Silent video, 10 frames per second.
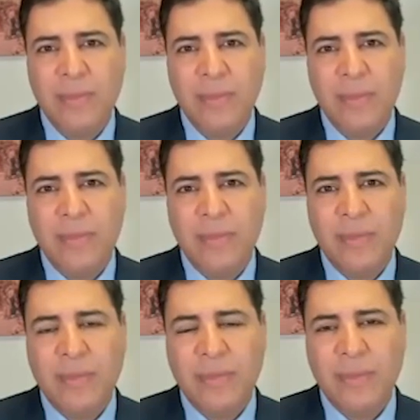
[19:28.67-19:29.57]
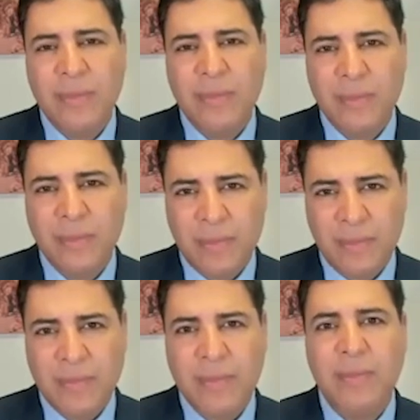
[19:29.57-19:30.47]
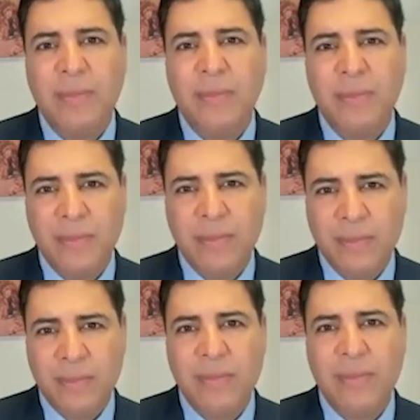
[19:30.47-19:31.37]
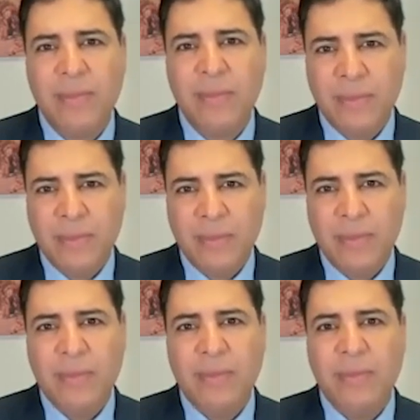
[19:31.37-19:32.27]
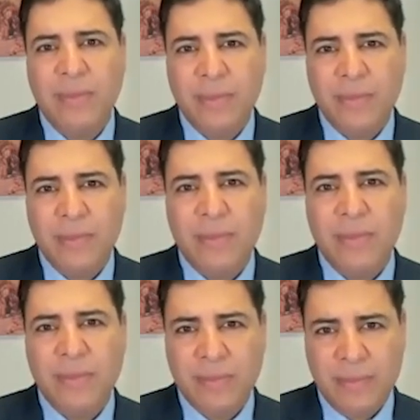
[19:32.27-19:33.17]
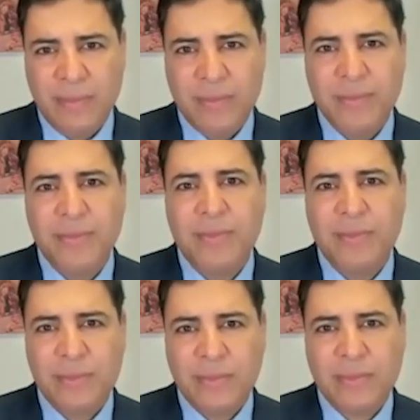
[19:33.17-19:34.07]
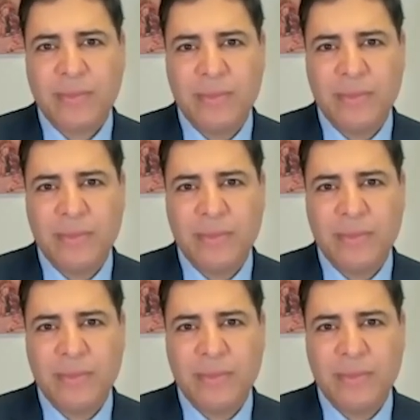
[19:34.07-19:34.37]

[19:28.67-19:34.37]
(not speaking)